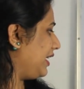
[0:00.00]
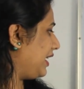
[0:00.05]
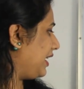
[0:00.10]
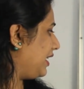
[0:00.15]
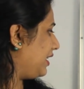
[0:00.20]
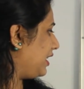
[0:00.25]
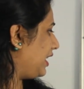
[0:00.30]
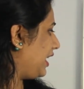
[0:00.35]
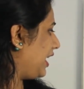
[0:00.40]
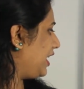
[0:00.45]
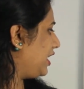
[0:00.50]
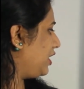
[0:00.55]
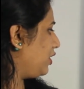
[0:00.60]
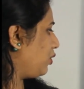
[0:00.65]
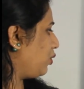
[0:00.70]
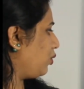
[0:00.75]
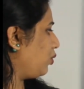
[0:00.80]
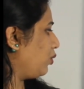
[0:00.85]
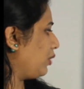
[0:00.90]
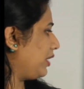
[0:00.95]

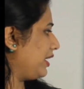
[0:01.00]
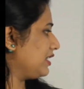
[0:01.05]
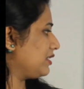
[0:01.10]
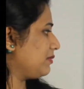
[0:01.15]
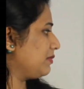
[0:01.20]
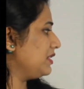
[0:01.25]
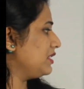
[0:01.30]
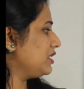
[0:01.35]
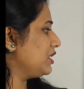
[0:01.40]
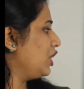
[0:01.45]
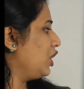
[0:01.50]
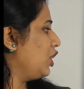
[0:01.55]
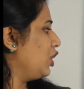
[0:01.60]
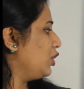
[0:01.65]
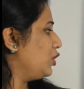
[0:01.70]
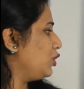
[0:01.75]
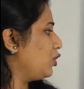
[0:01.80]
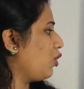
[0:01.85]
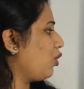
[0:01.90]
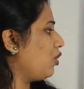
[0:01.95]
and NOS means
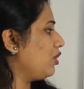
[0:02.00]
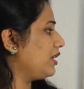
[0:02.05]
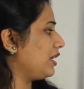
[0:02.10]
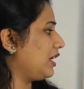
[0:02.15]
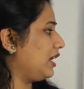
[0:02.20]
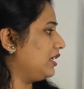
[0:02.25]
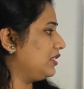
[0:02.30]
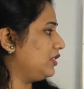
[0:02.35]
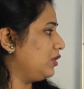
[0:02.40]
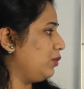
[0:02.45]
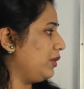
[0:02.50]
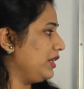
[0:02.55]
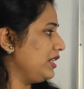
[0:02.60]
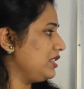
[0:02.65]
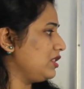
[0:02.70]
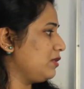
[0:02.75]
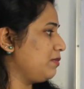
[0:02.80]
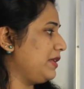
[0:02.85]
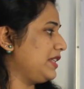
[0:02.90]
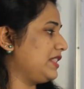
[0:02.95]
not
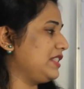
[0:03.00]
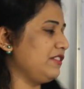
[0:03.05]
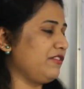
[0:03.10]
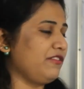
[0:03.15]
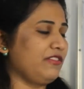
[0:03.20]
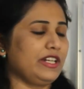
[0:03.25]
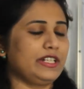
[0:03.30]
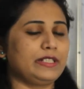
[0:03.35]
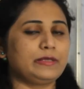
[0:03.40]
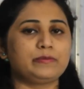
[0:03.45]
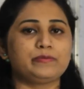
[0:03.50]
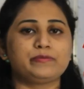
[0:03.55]
otherwise specified.